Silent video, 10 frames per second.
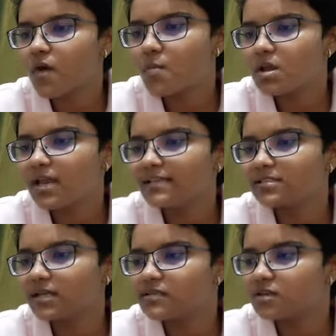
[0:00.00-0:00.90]
from a
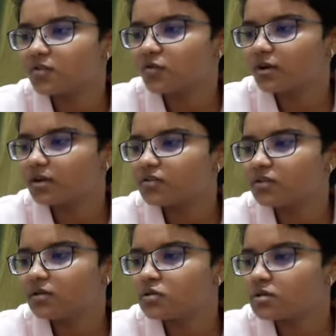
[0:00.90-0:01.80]
less concentrated
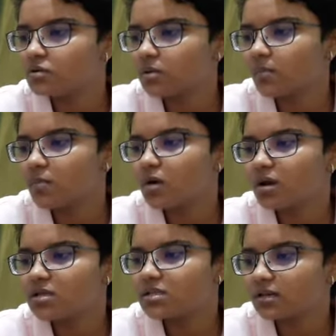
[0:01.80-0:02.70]
solution to a more
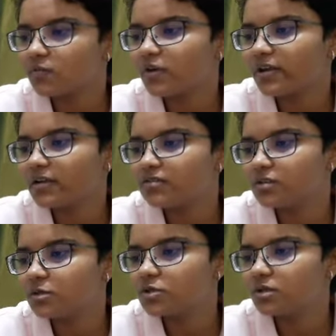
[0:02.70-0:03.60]
concentrated
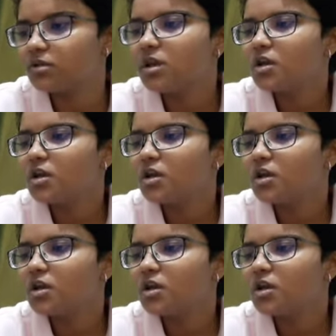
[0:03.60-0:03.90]
solution